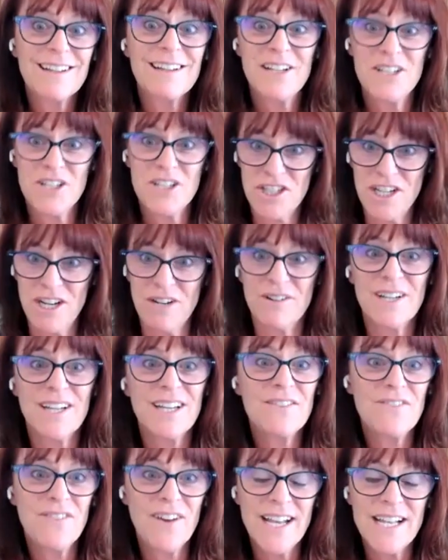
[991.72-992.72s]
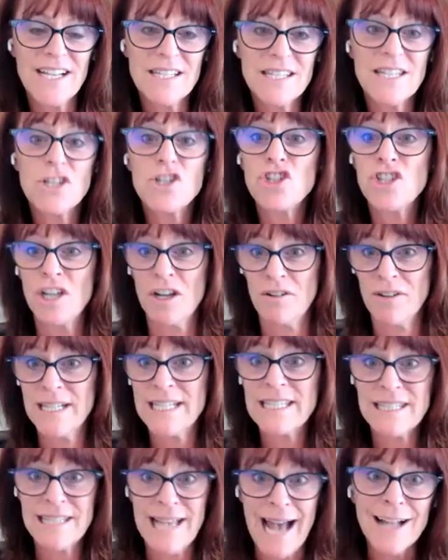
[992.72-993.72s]
sharing advice, sharing
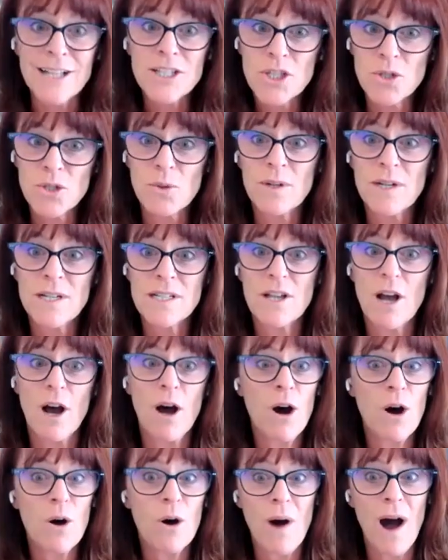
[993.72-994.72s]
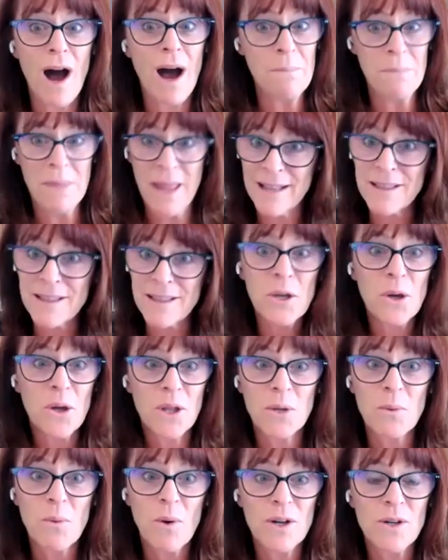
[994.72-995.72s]
sad stories. Oh, I'm not the
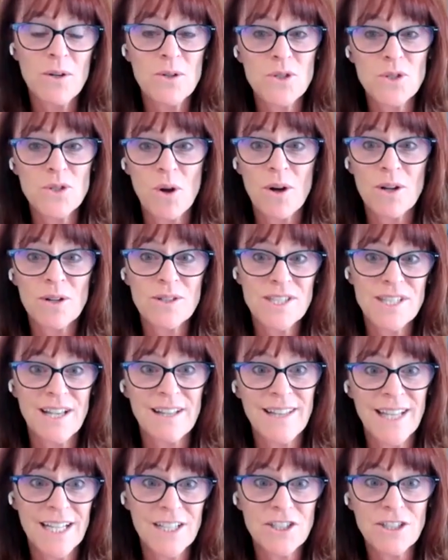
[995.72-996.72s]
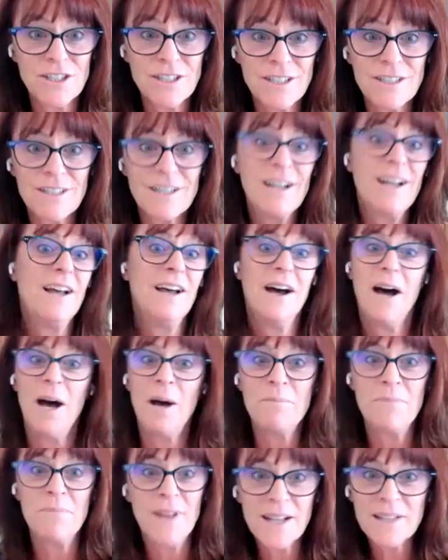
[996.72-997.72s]
only one whose daughter said that to her.
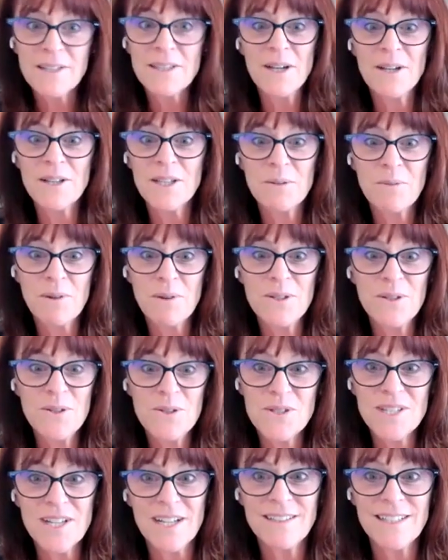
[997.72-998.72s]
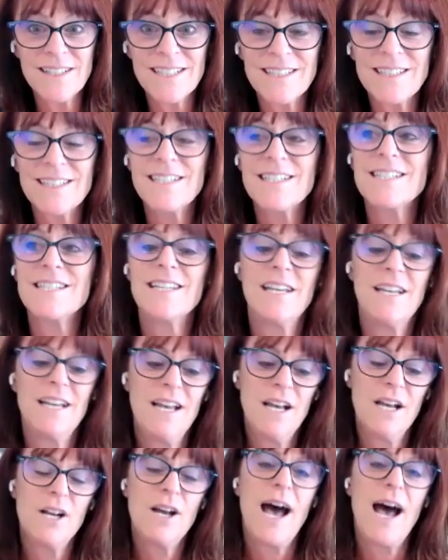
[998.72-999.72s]
I'm not the only one whose son did this.
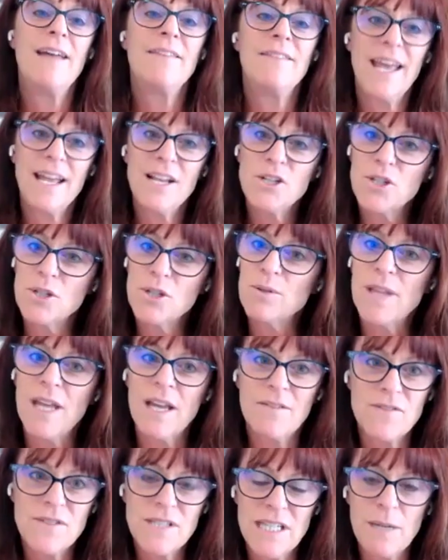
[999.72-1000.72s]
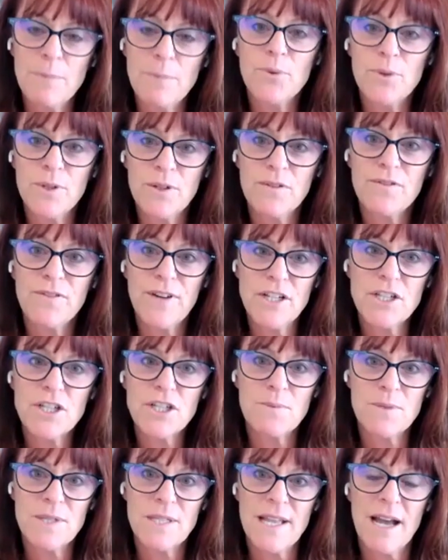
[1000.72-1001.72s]
And they do. They have deep-rooted
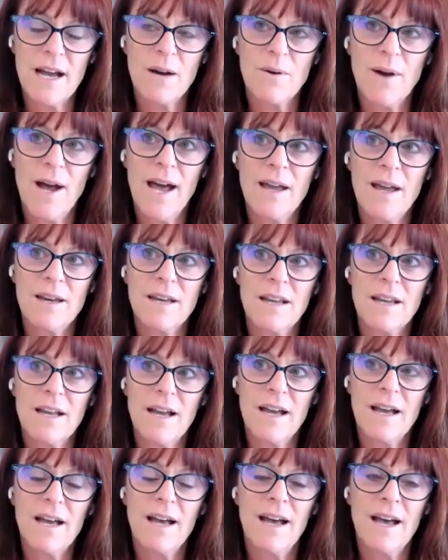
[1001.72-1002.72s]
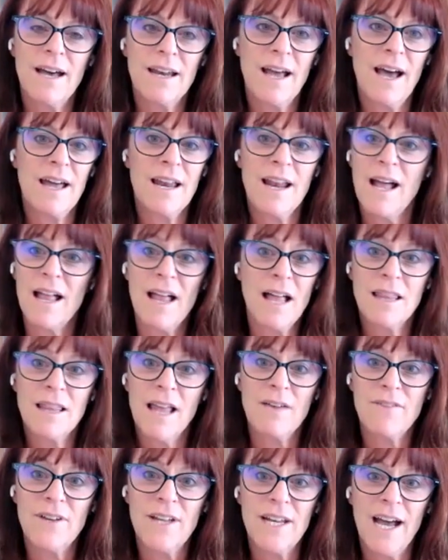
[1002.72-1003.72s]
friendships now. And I
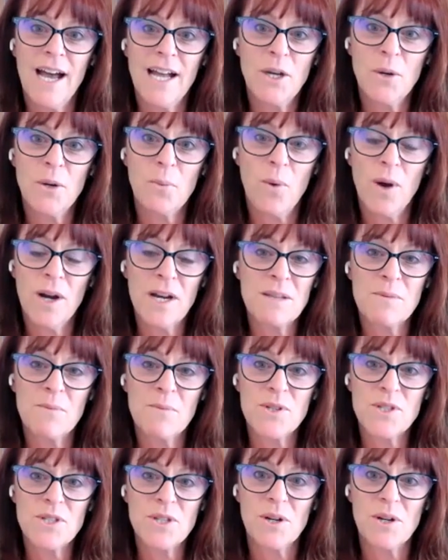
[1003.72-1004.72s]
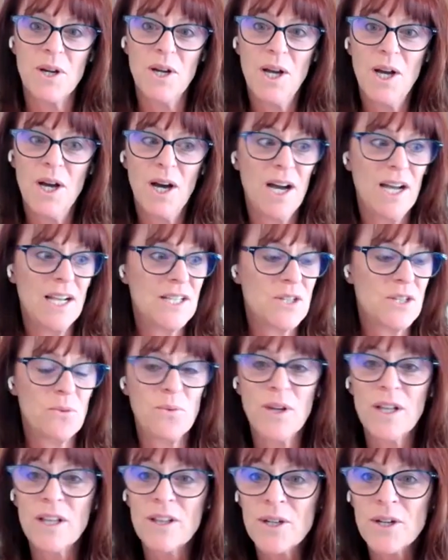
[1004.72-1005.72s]
love it. I know one of them is a
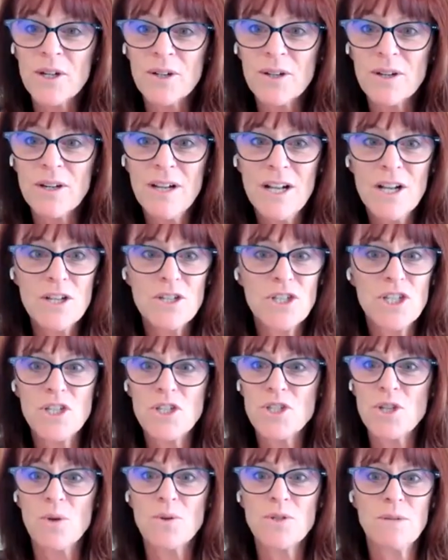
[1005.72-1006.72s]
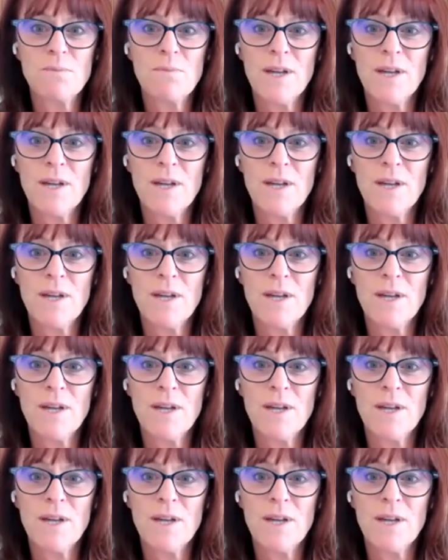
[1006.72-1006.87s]
realtor. She sold